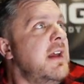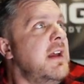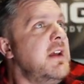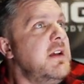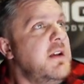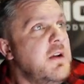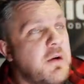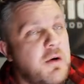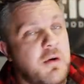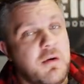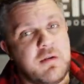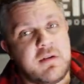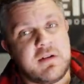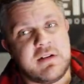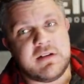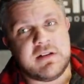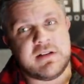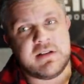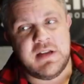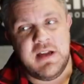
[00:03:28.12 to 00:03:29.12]

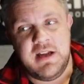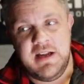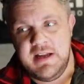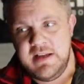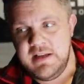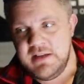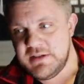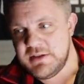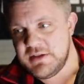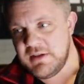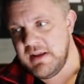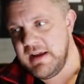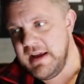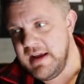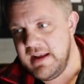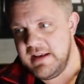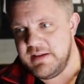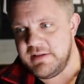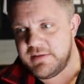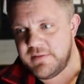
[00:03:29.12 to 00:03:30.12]
yokes,
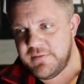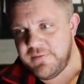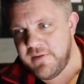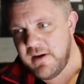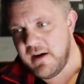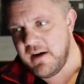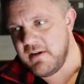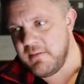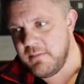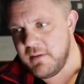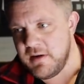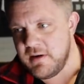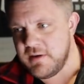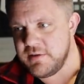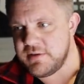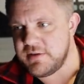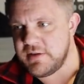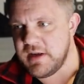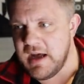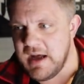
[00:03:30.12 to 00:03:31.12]
sleds,
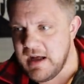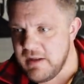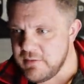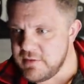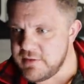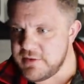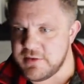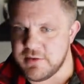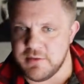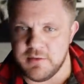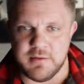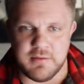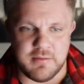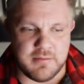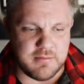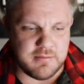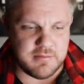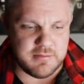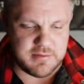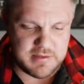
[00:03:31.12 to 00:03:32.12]
farmers, atlas
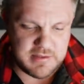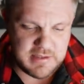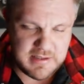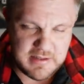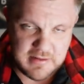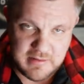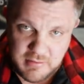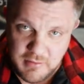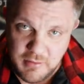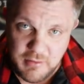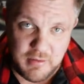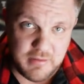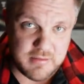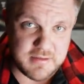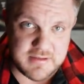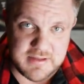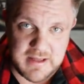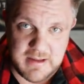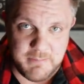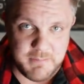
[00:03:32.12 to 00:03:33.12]
stones,
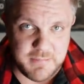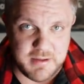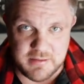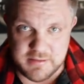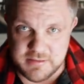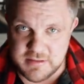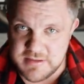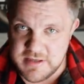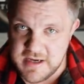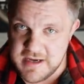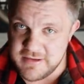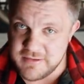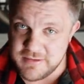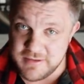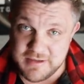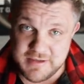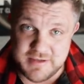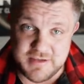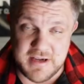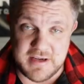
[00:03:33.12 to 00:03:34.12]
logs, dumbbells,
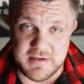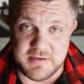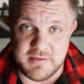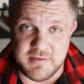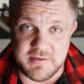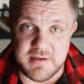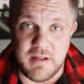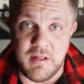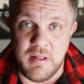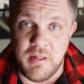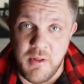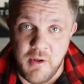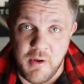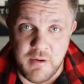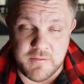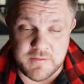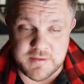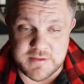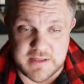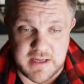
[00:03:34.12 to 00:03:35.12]
etc, etc. There's a
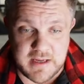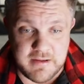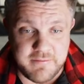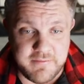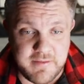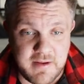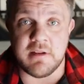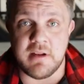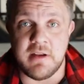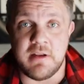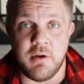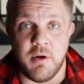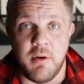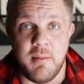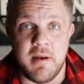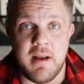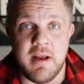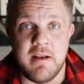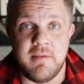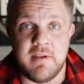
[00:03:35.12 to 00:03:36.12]
lot of stuff.
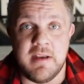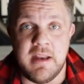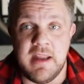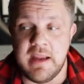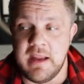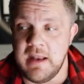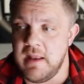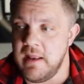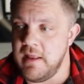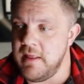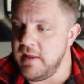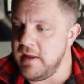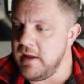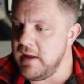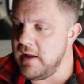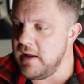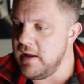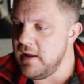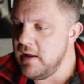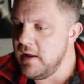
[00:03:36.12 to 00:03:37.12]
Tom and I have taken
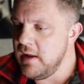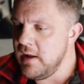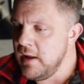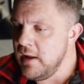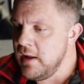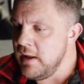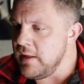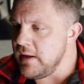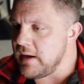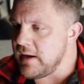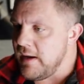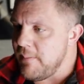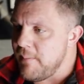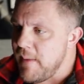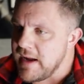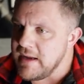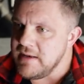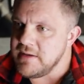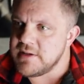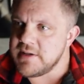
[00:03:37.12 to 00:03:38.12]
the, the kind of
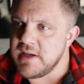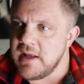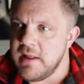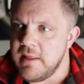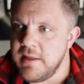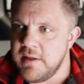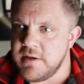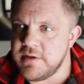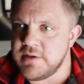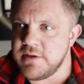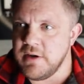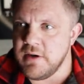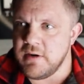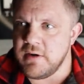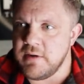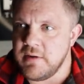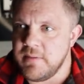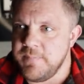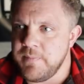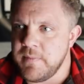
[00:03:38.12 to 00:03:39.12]
mindset this
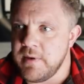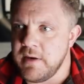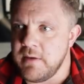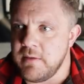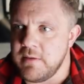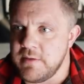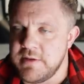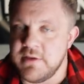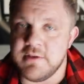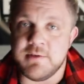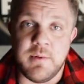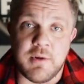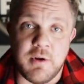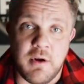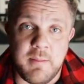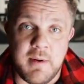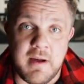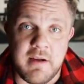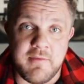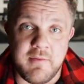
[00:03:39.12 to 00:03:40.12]
year, or since we
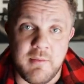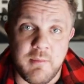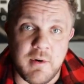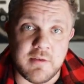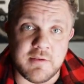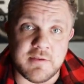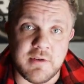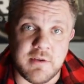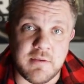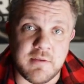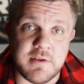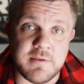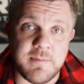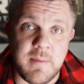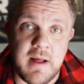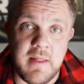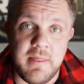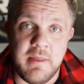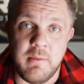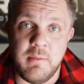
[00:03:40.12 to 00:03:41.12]
got back from World's Strongest
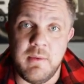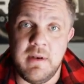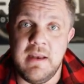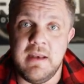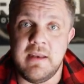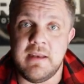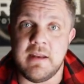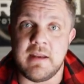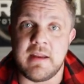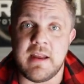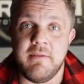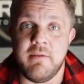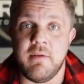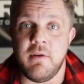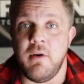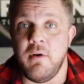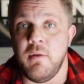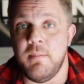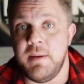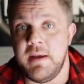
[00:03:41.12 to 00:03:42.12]
Man, that we need to cover
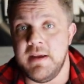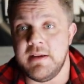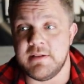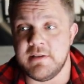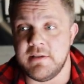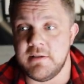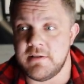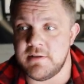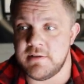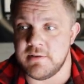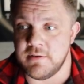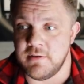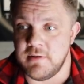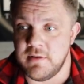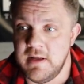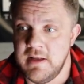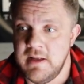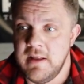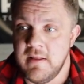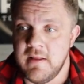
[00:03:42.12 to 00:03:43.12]
all bases.
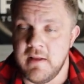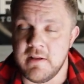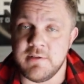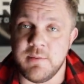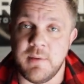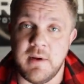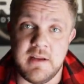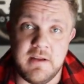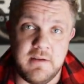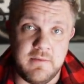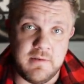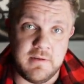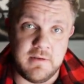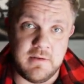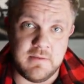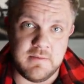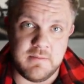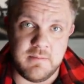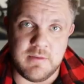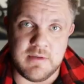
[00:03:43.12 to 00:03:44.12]
So that's why you,
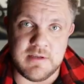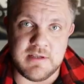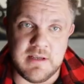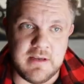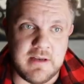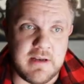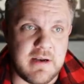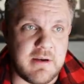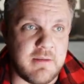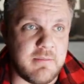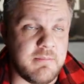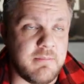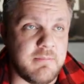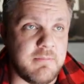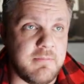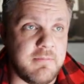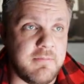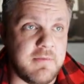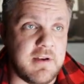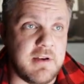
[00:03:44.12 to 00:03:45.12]
you would have seen in our
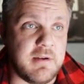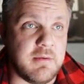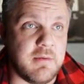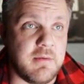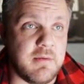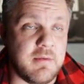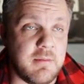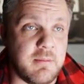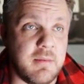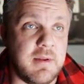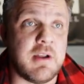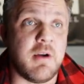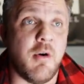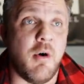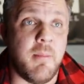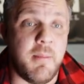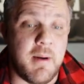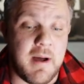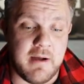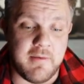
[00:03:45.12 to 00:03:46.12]
video when we
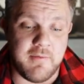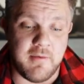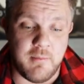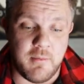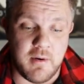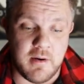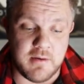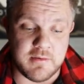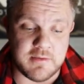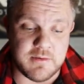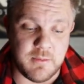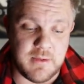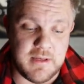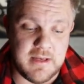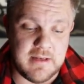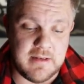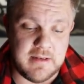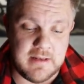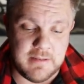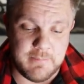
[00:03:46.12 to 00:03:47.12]
got back from Worlds that we
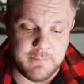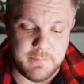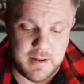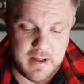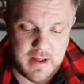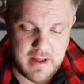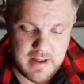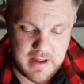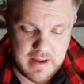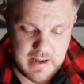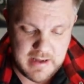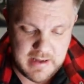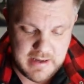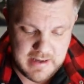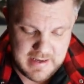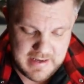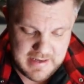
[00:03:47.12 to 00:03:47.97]
needed to buy